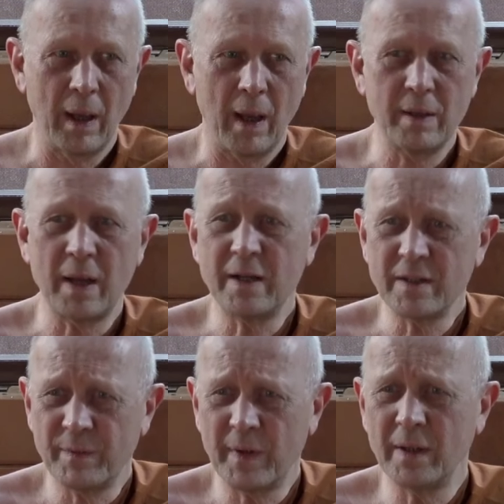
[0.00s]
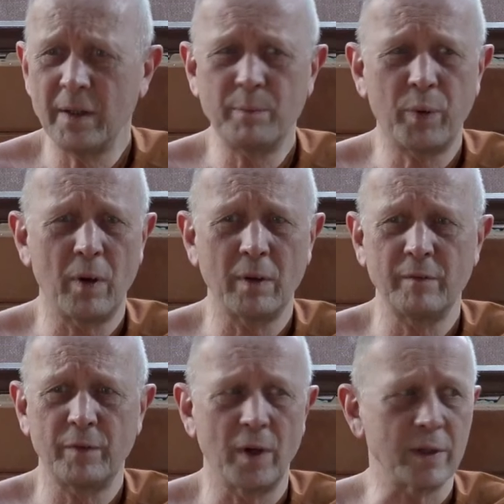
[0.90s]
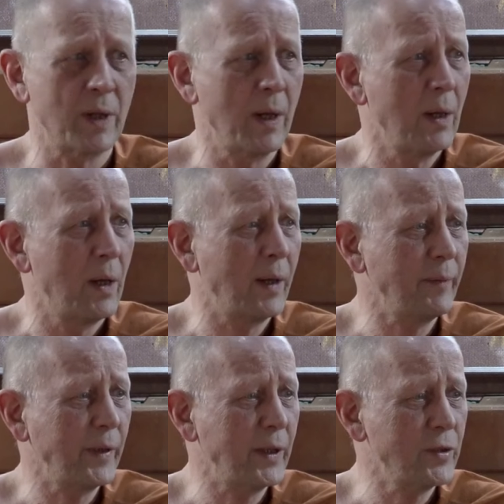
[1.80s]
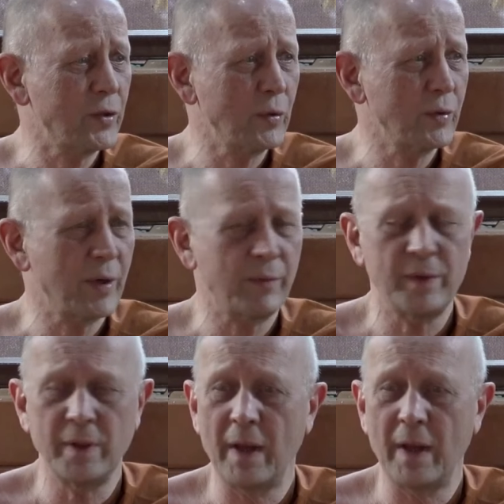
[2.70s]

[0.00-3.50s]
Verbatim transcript: And that is very important for us. Like we can choose every,